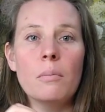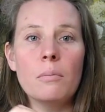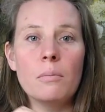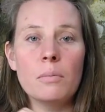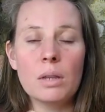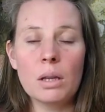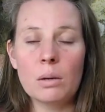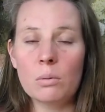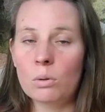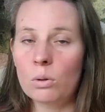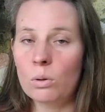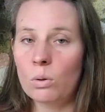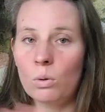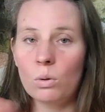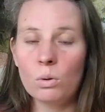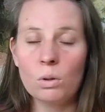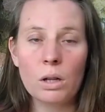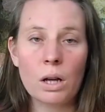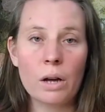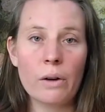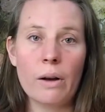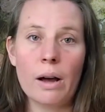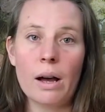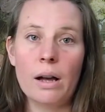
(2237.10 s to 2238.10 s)
they will all
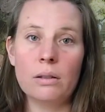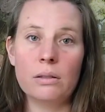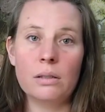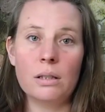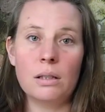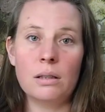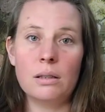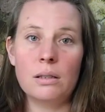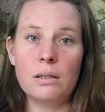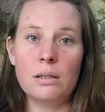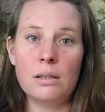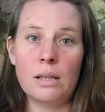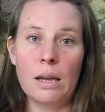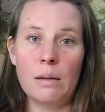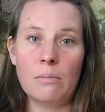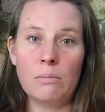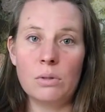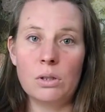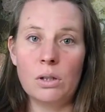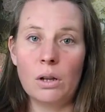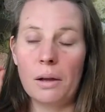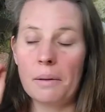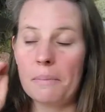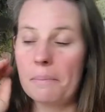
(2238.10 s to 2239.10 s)
go out at the same
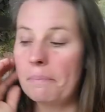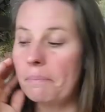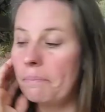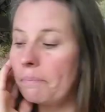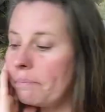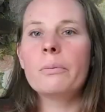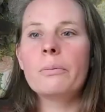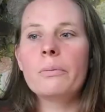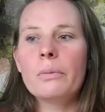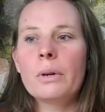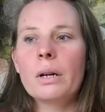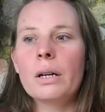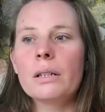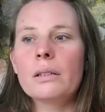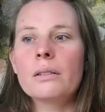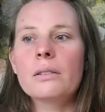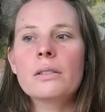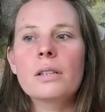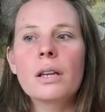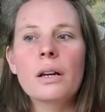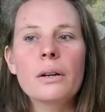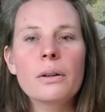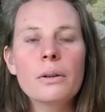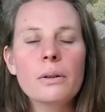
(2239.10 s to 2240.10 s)
time. Right,
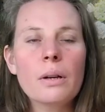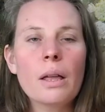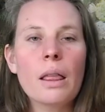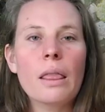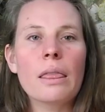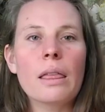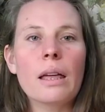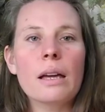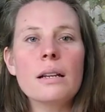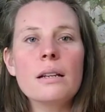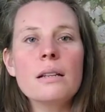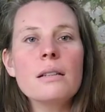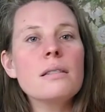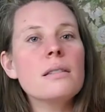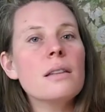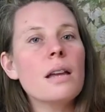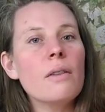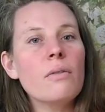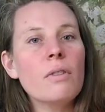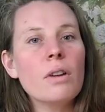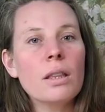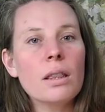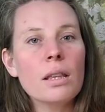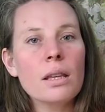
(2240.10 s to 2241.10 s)
so that is
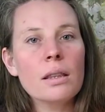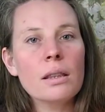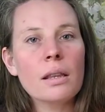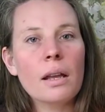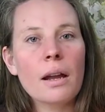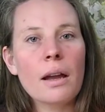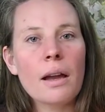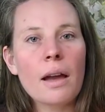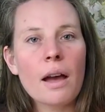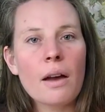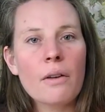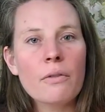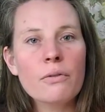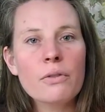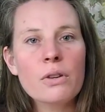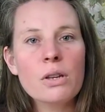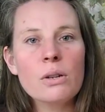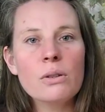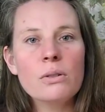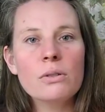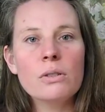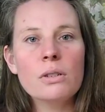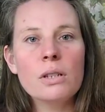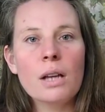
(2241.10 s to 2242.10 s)
everything that I have for
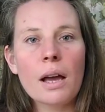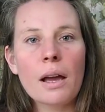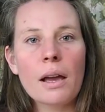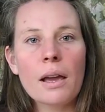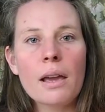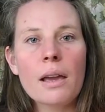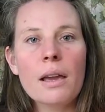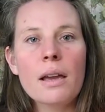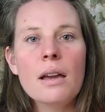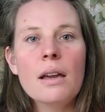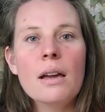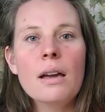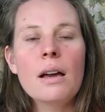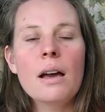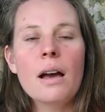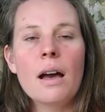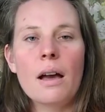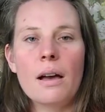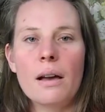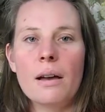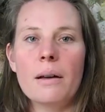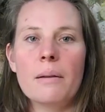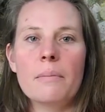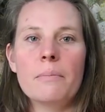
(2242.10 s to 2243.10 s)
you today.
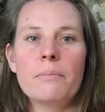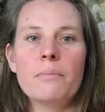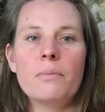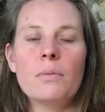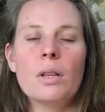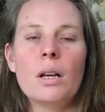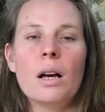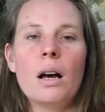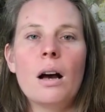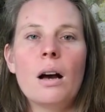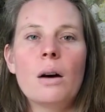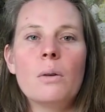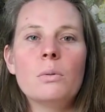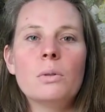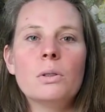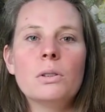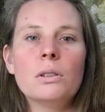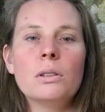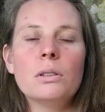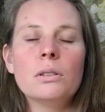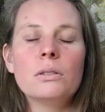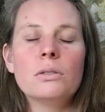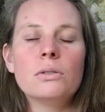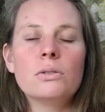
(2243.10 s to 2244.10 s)
I
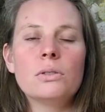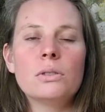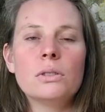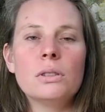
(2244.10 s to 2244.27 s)
will